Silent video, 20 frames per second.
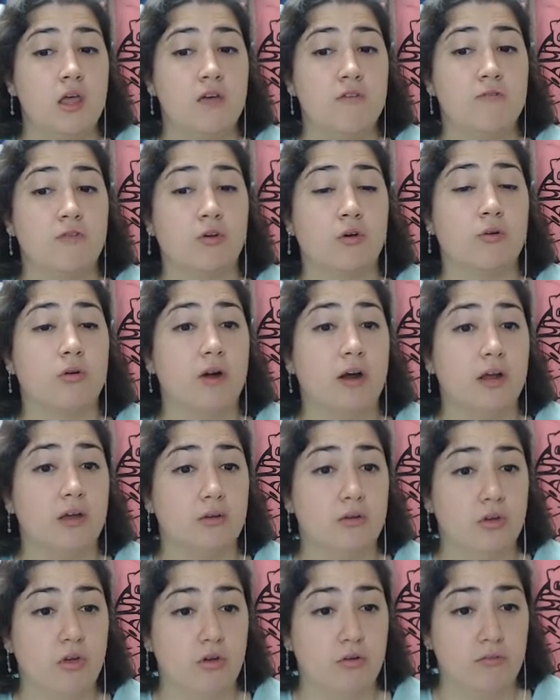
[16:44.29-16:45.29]
for
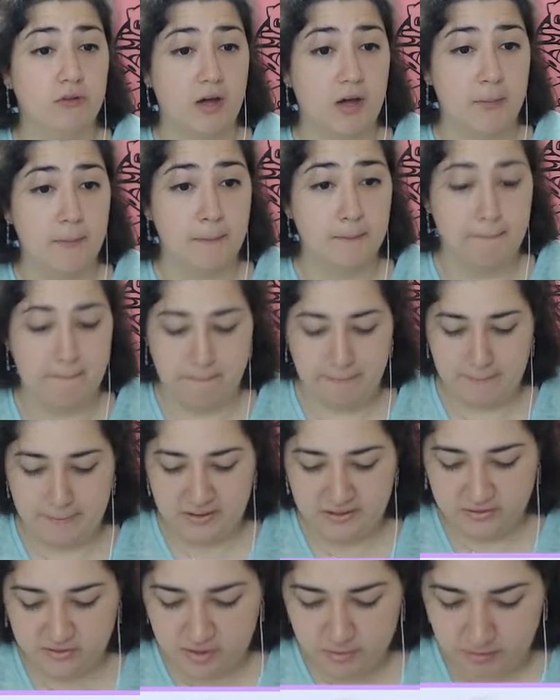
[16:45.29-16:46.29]
Cryonova.
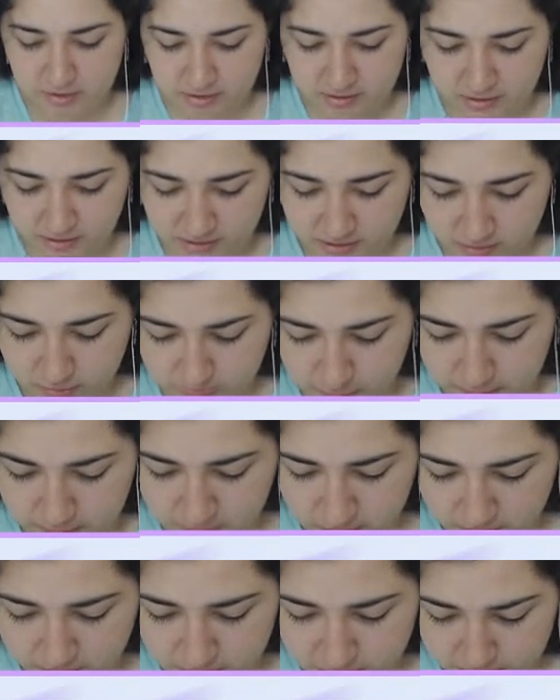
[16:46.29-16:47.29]
Damn it, you killed my
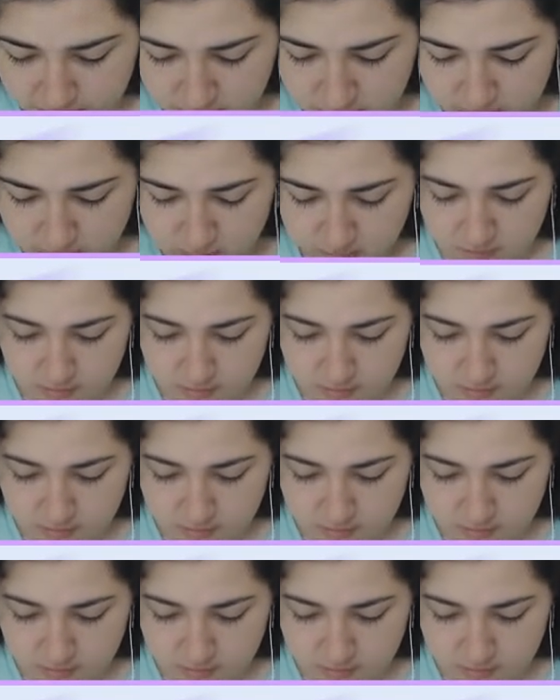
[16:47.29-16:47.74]
Pokemon?